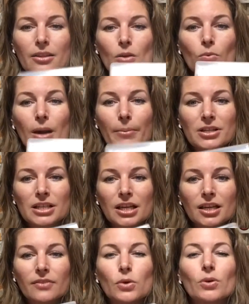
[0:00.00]
the rubber is going
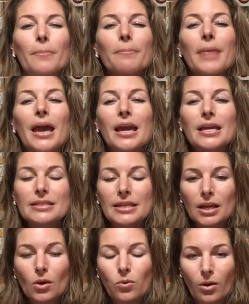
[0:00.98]
to give you an
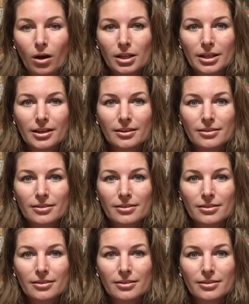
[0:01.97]
amazing quality